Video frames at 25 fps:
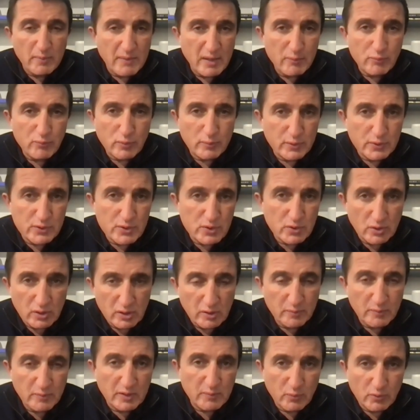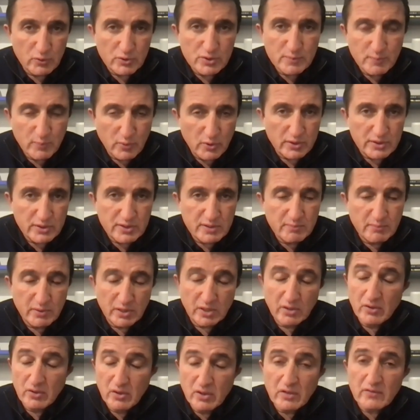propose you a little bit more sports,
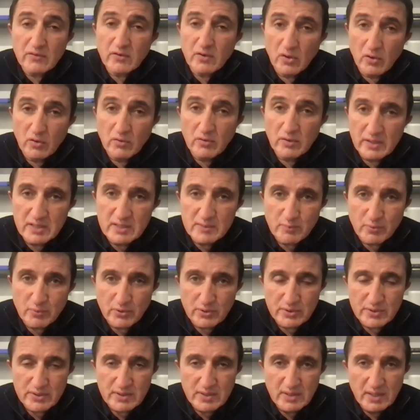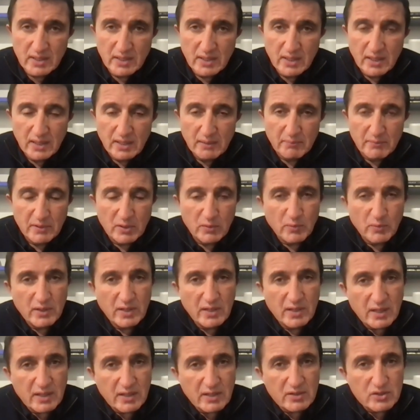but not only sports. But
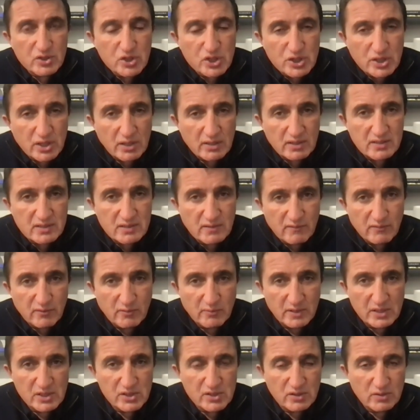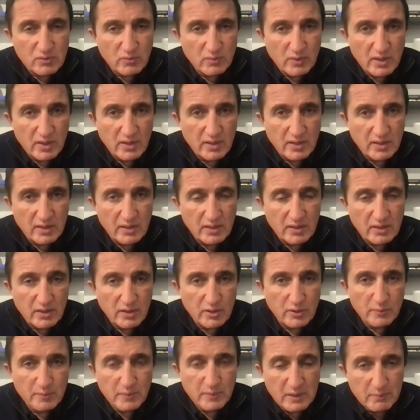we're not going to share this information with
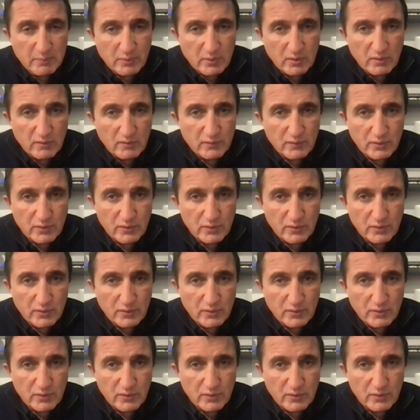other people